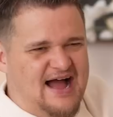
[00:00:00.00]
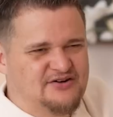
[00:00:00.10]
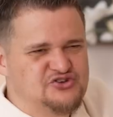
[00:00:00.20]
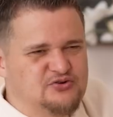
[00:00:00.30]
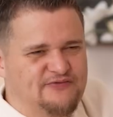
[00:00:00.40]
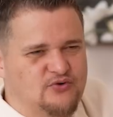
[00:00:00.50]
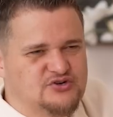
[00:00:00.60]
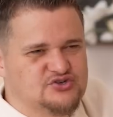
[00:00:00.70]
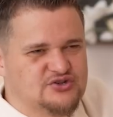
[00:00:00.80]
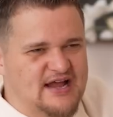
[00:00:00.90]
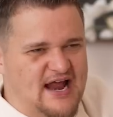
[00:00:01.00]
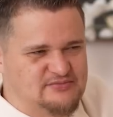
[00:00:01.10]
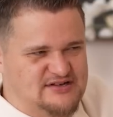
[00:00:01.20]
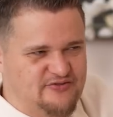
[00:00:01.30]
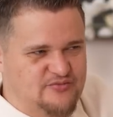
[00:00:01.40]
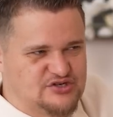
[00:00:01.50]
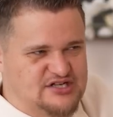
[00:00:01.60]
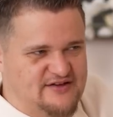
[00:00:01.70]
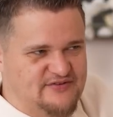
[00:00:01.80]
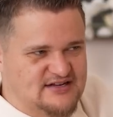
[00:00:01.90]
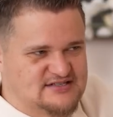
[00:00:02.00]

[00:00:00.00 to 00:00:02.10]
How did you afford to join the academy? Is that from your savings?